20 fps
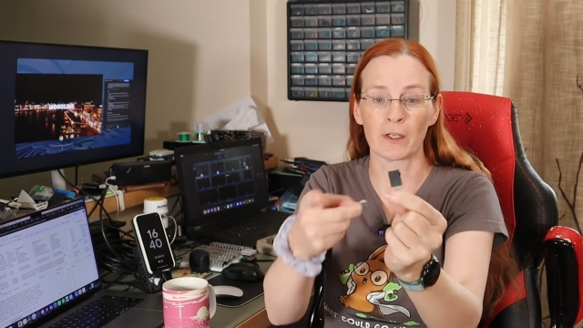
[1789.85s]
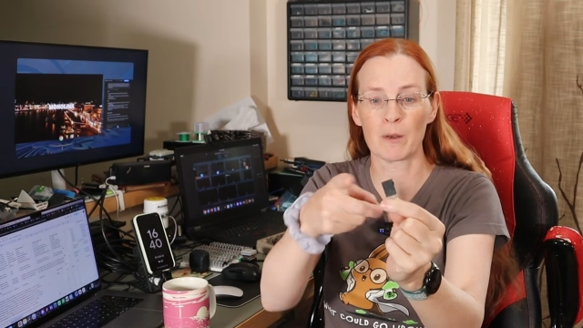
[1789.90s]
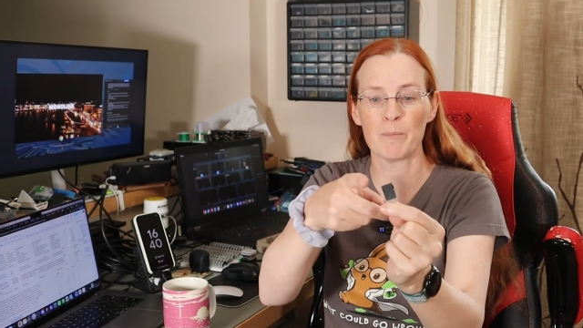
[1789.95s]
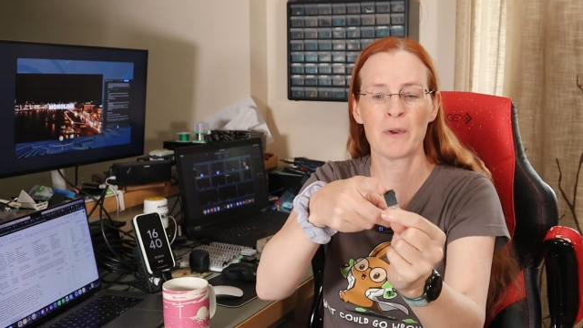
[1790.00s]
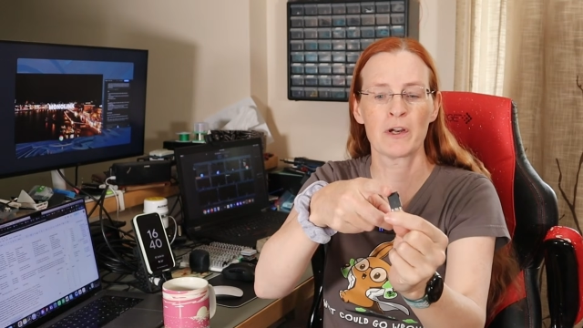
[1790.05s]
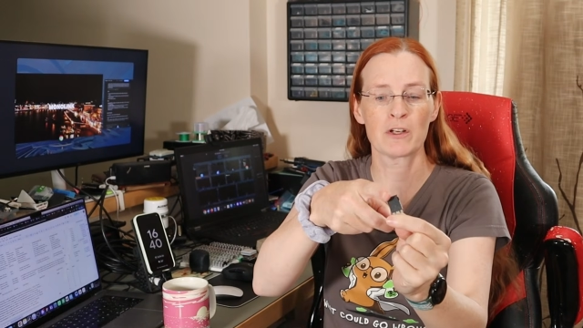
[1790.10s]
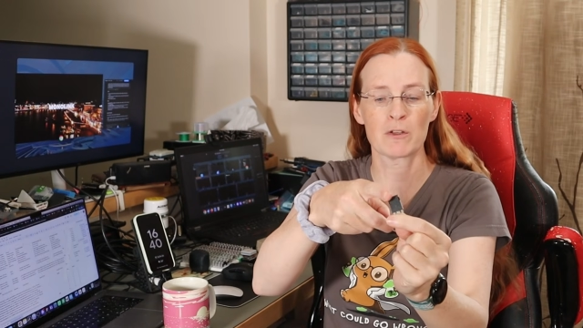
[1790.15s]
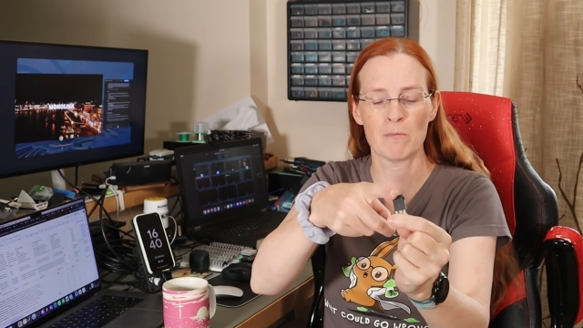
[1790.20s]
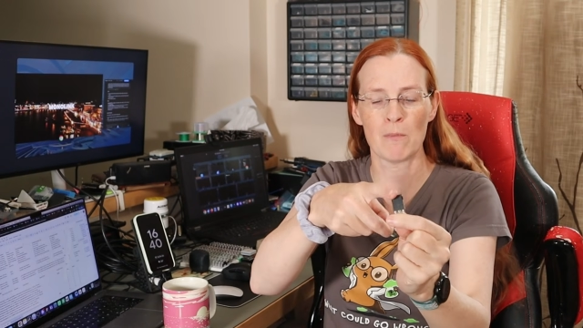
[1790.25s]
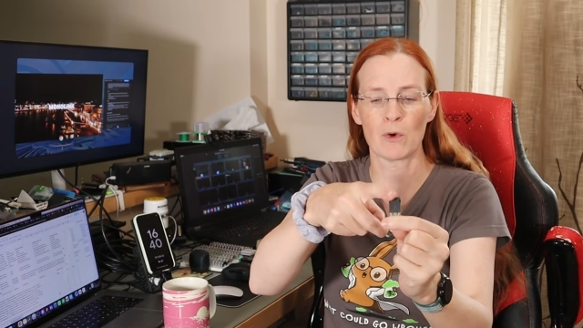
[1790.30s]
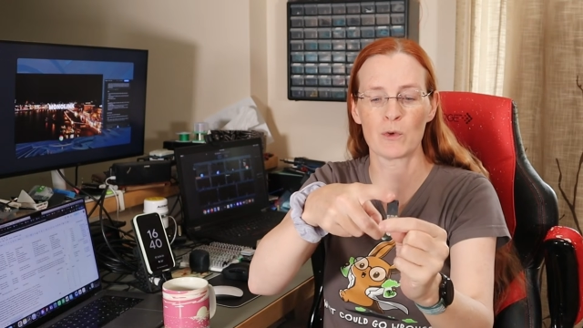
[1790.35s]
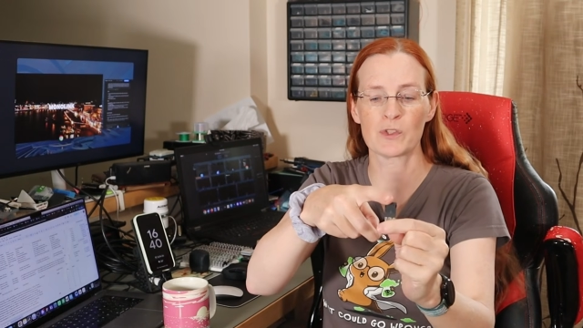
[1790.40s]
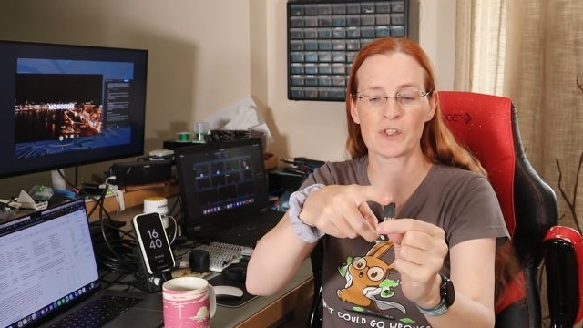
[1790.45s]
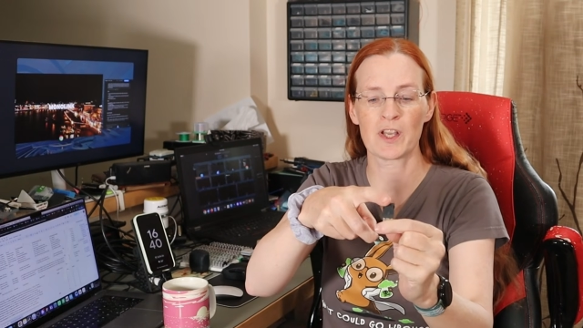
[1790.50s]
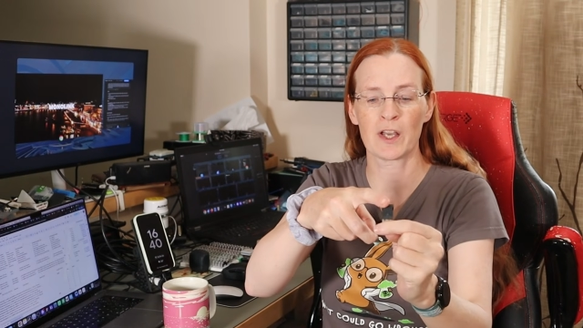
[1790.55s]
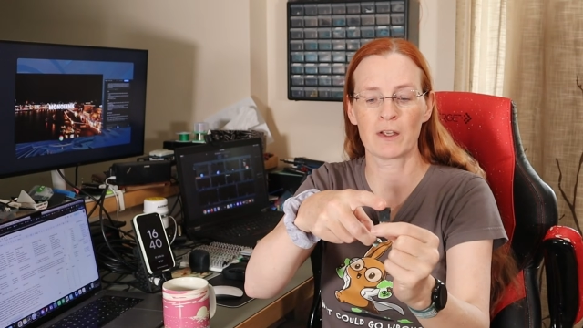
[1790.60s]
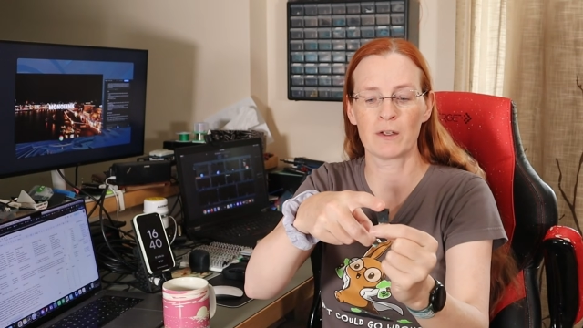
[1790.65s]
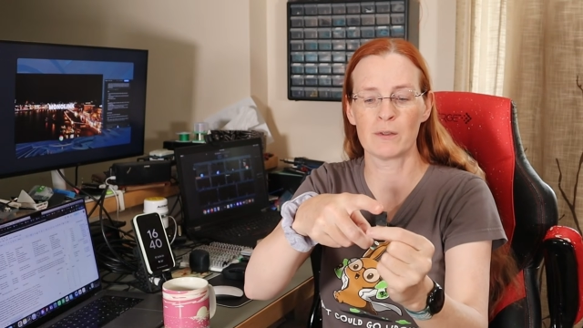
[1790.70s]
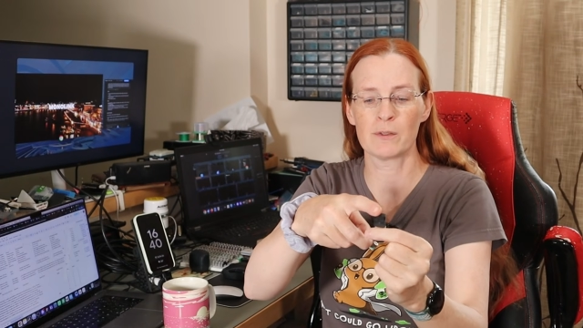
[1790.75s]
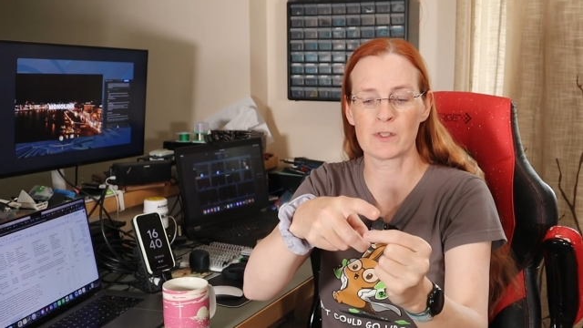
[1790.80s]
Compared to most
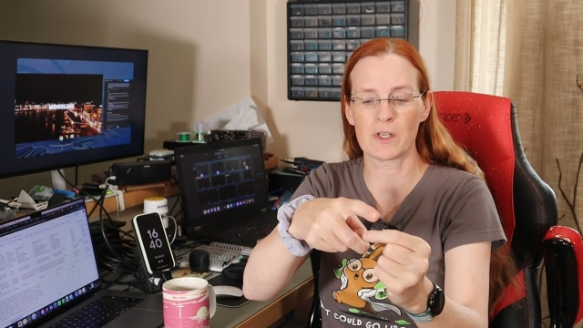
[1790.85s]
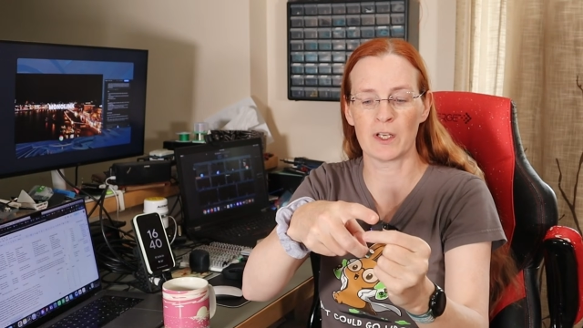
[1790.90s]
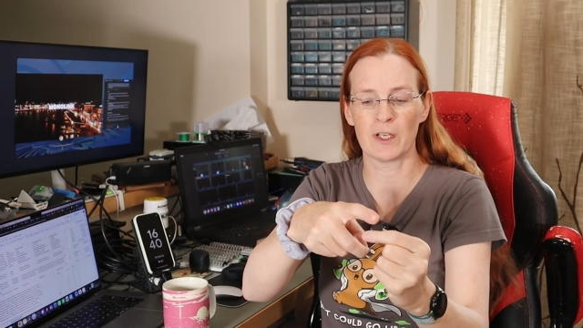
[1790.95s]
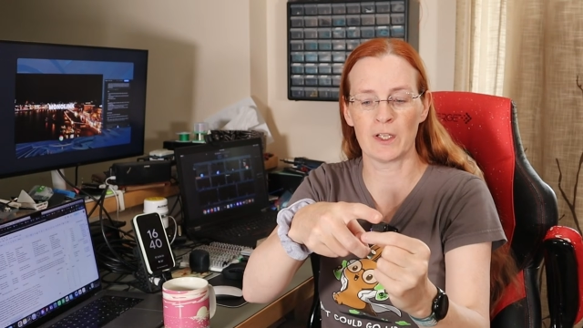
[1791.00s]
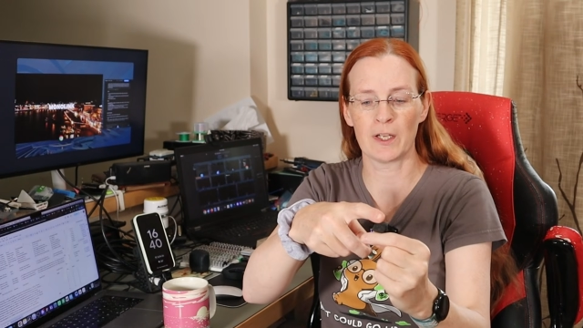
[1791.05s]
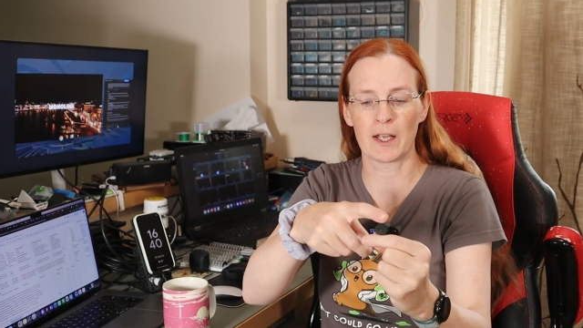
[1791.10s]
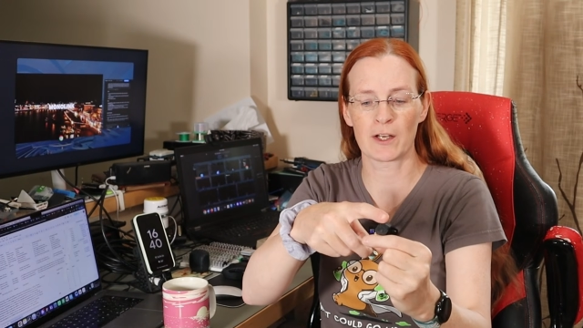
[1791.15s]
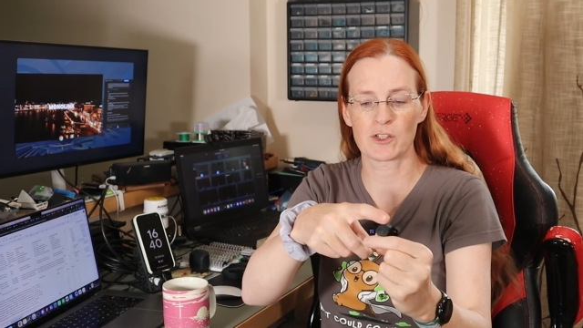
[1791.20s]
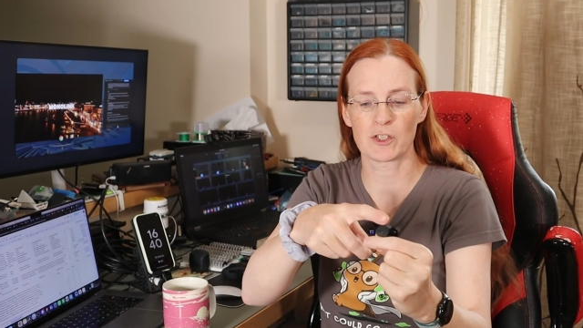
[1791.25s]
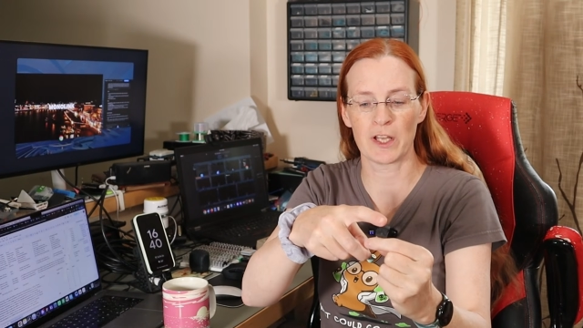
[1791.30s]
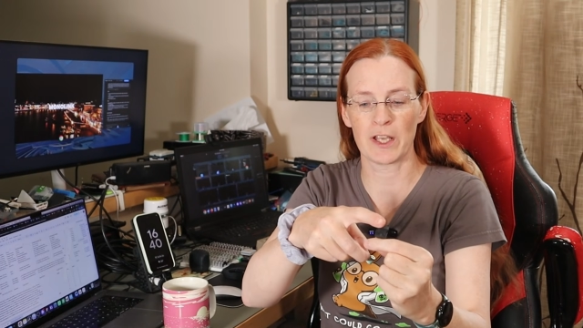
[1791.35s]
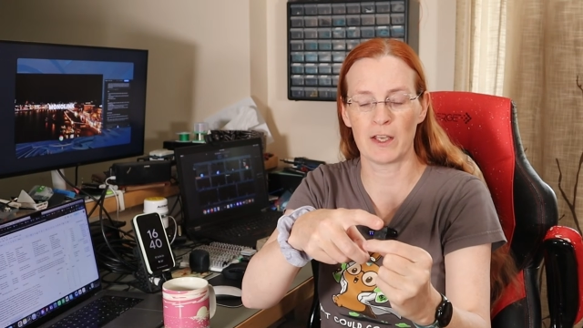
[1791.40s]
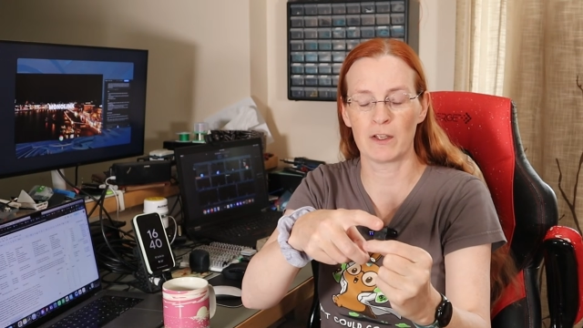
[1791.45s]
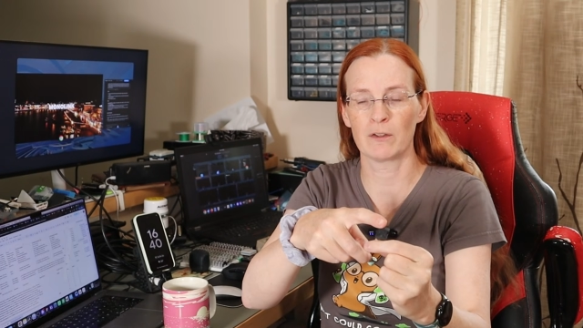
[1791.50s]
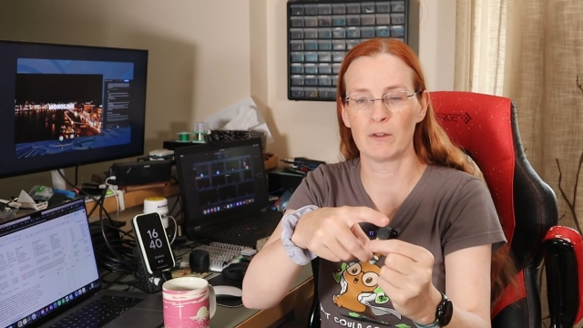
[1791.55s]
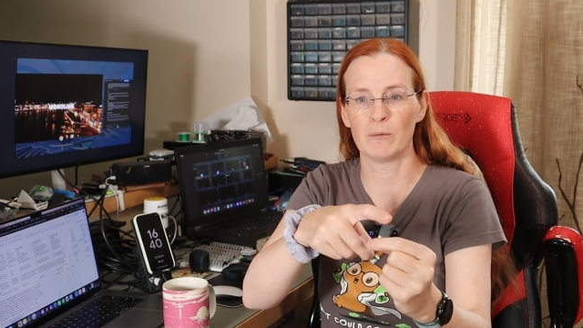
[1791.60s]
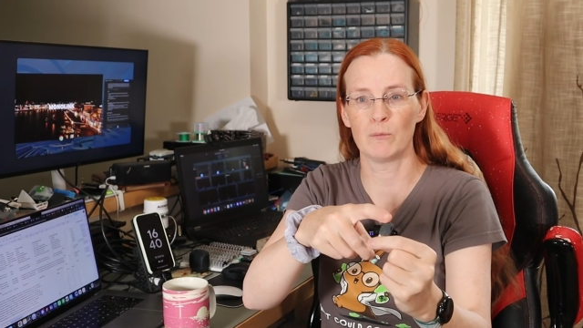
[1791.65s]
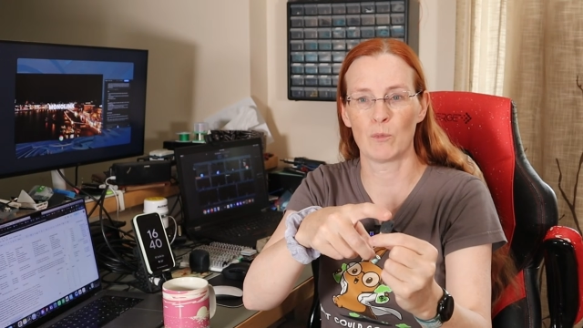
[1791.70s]
diodes, it can actually handle